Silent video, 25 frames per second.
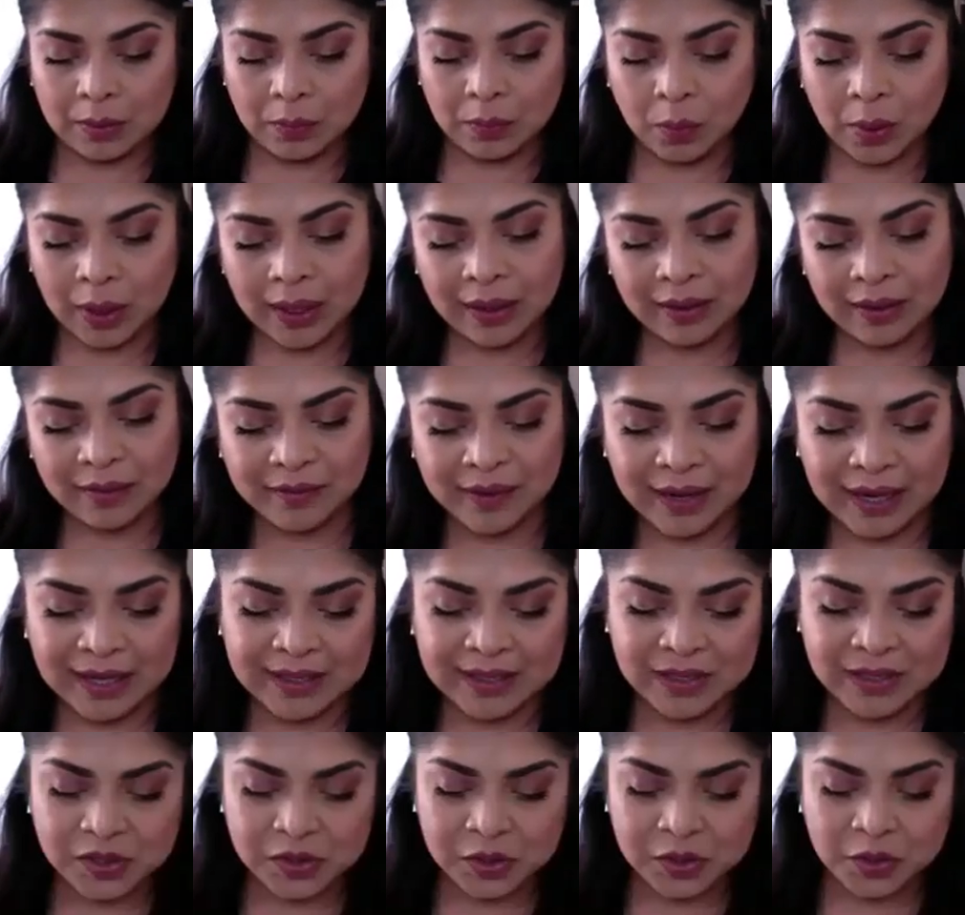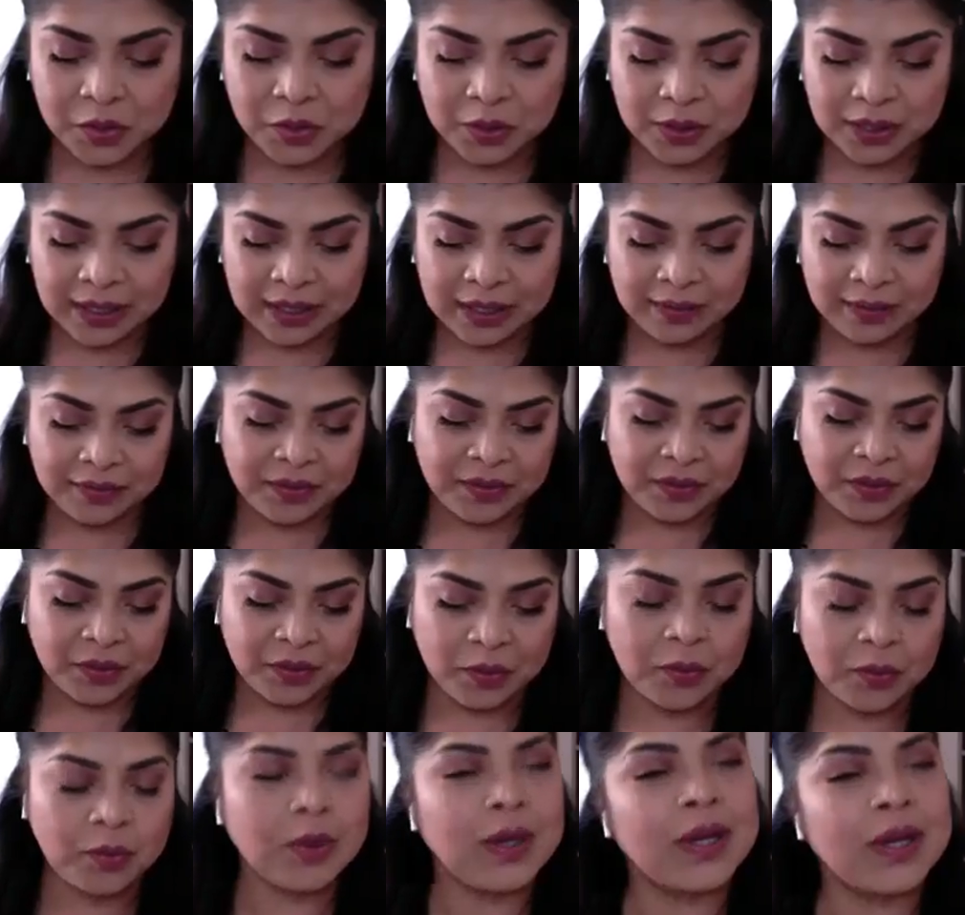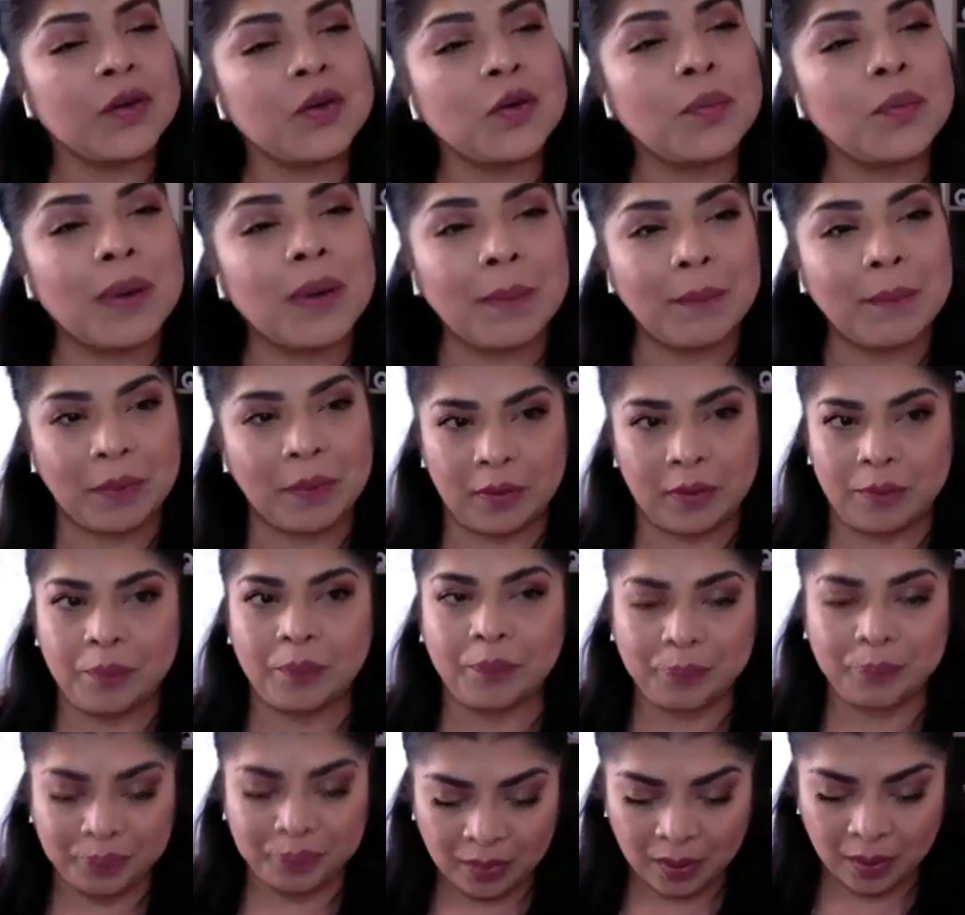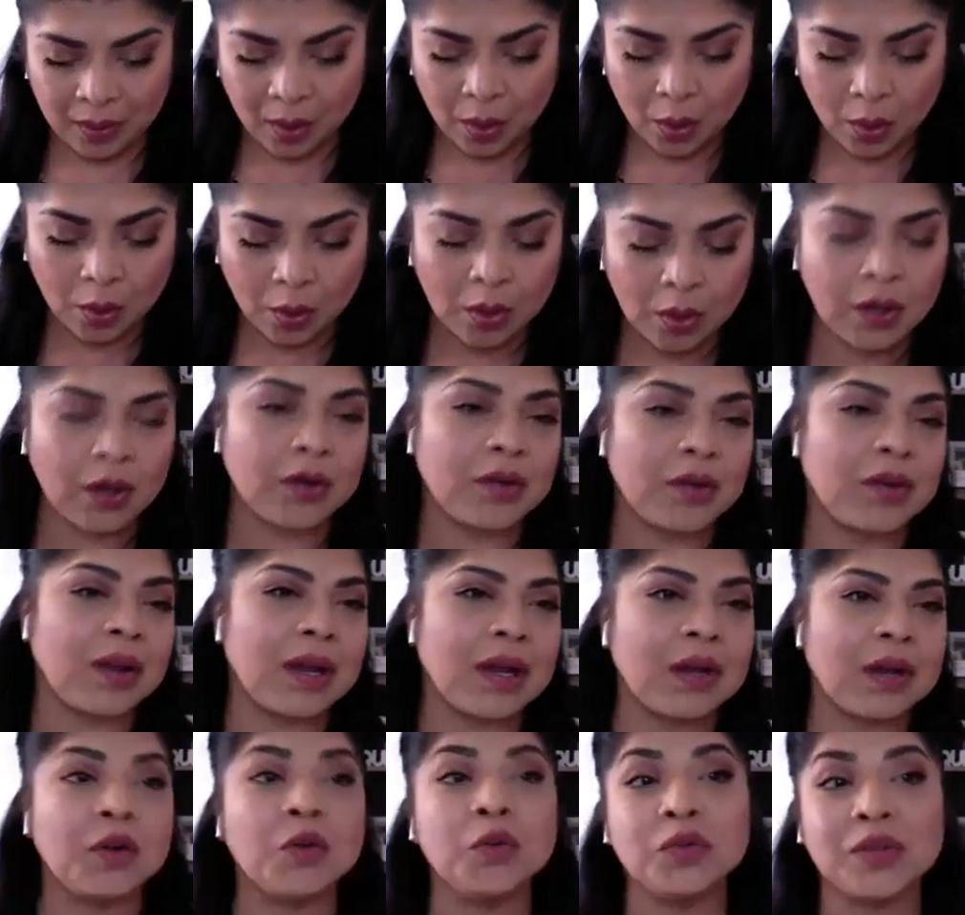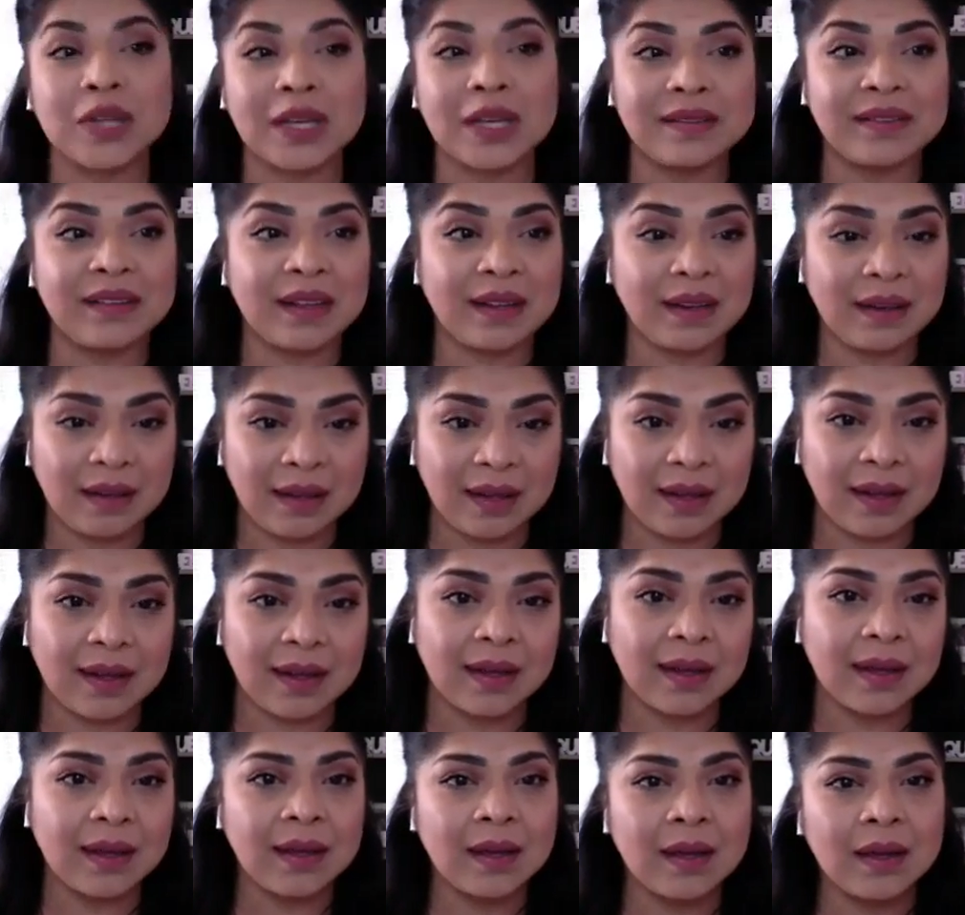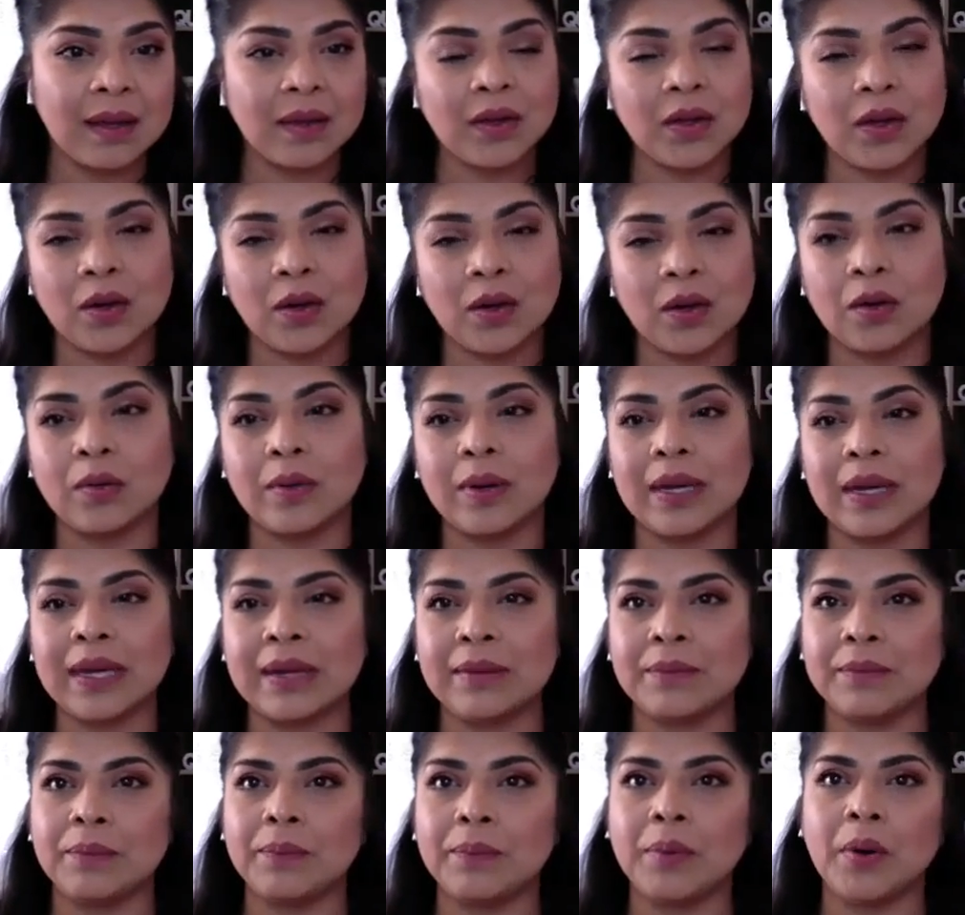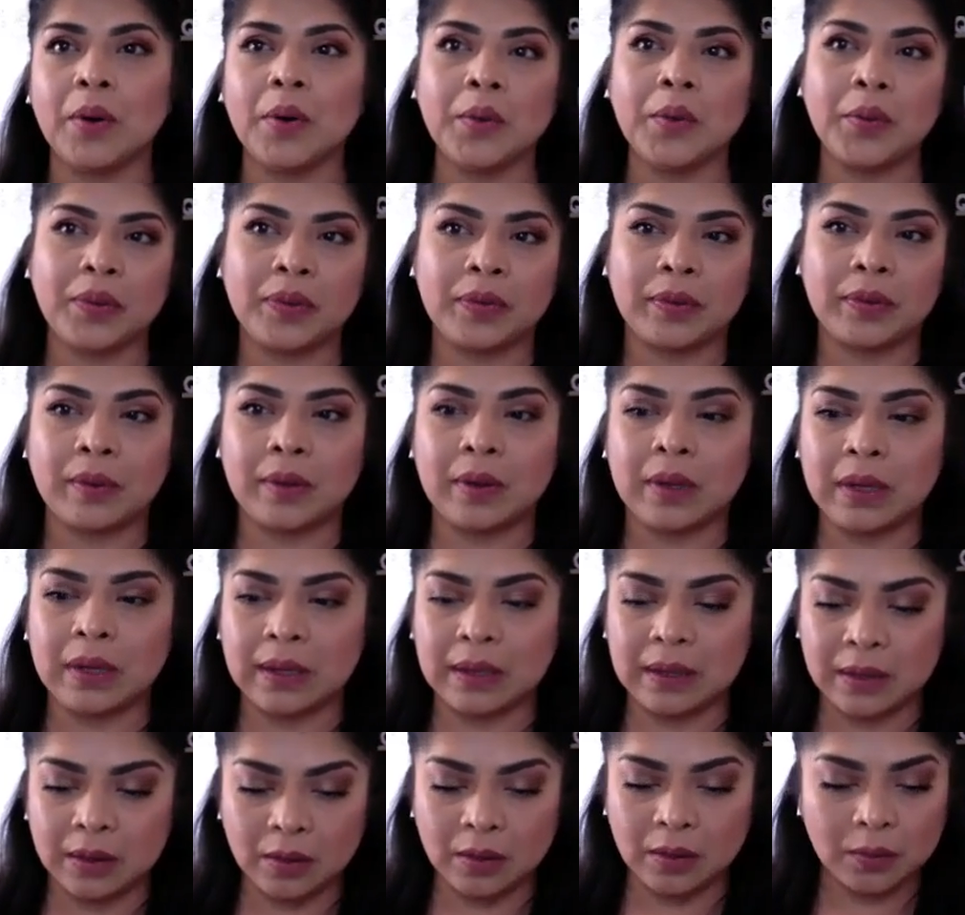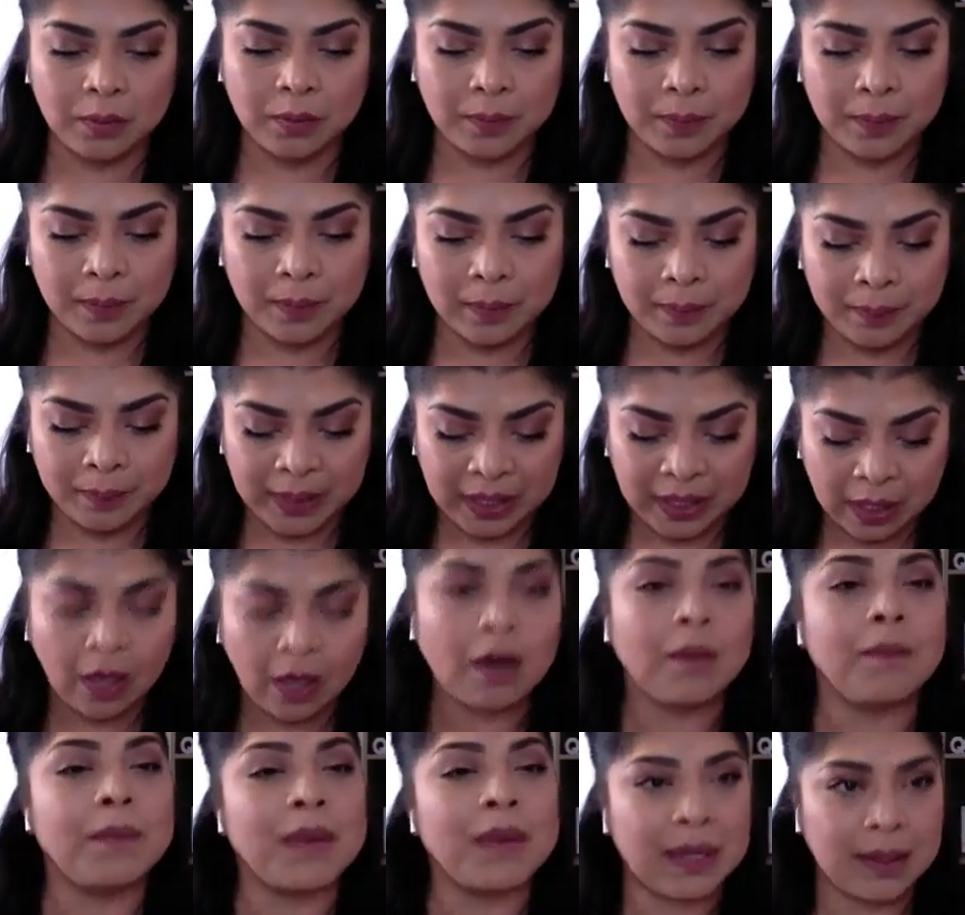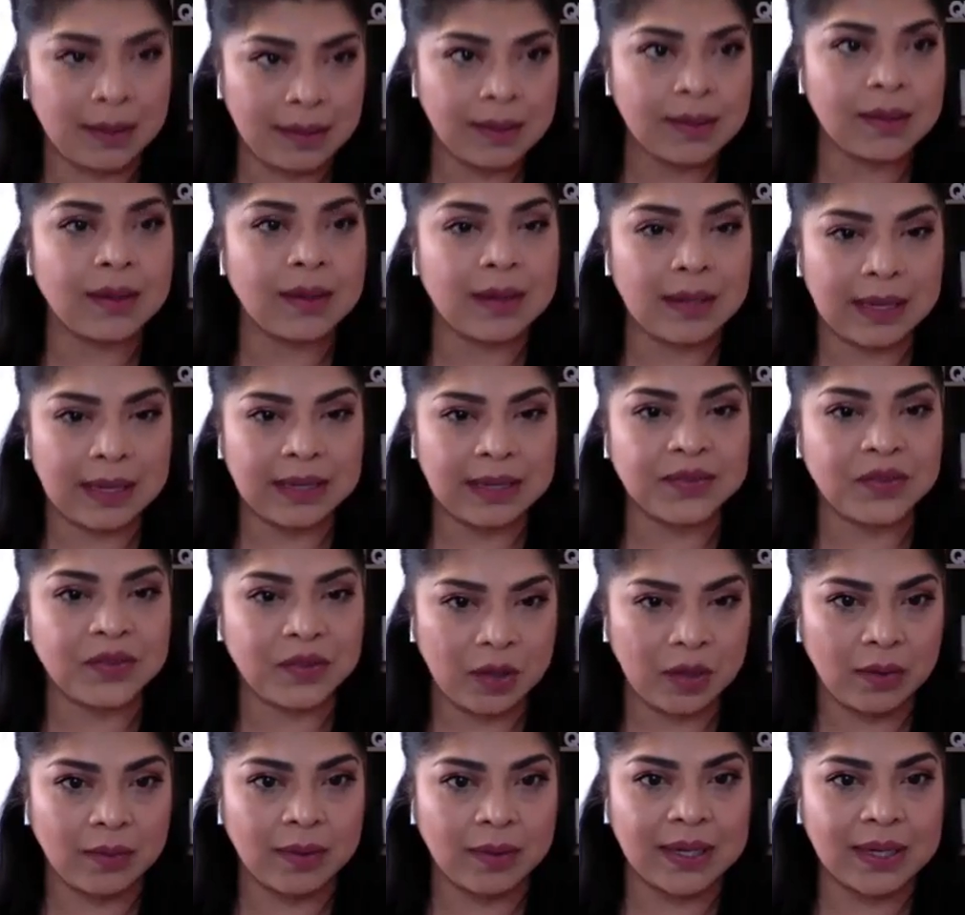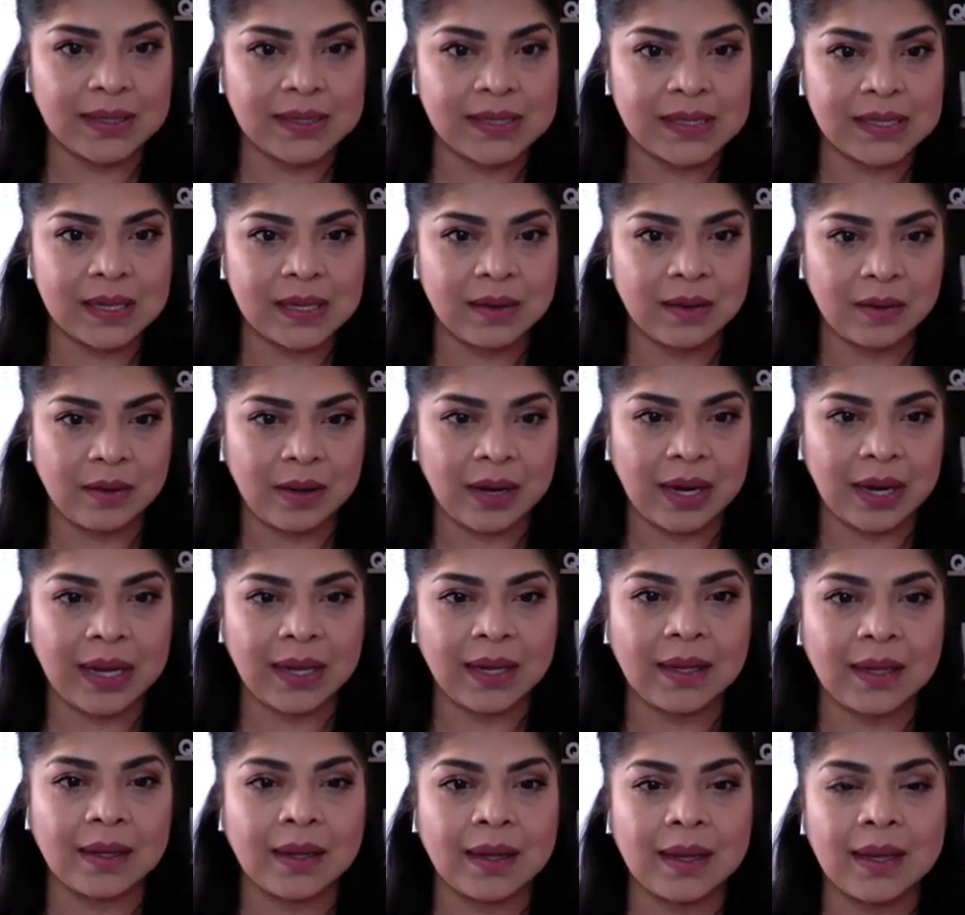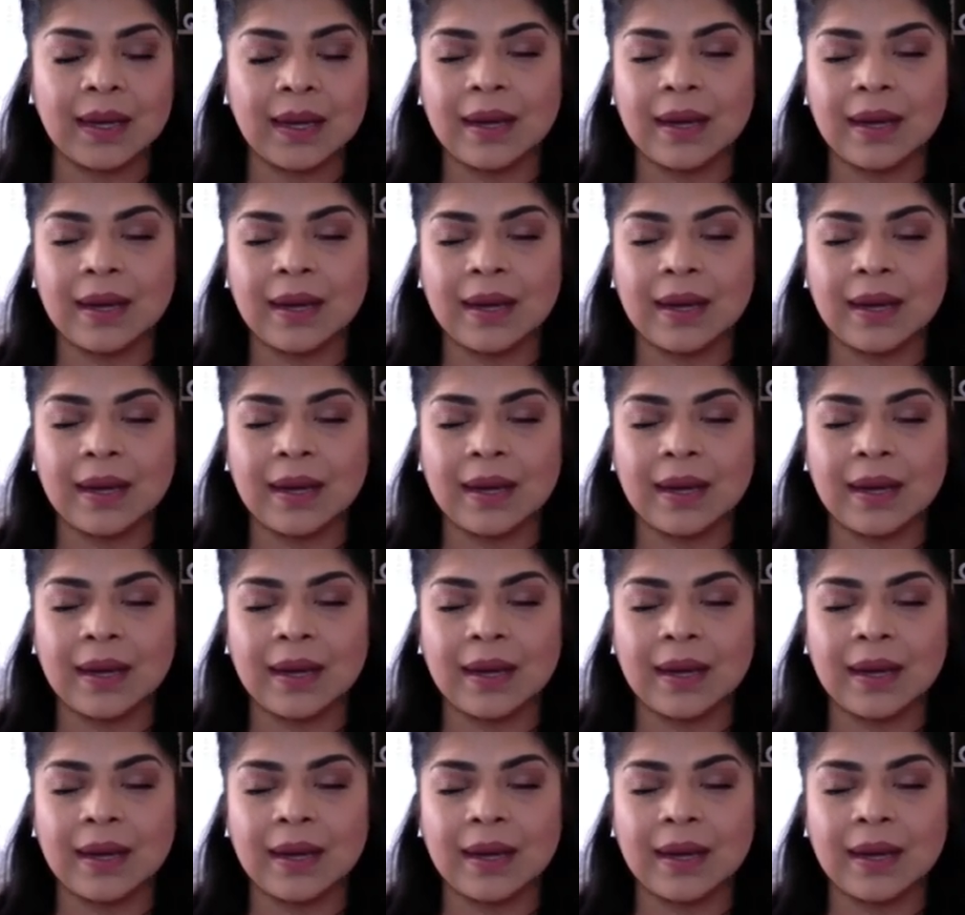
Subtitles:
What advice do you give to a new member or a new designee, in both, becoming a CRS, right?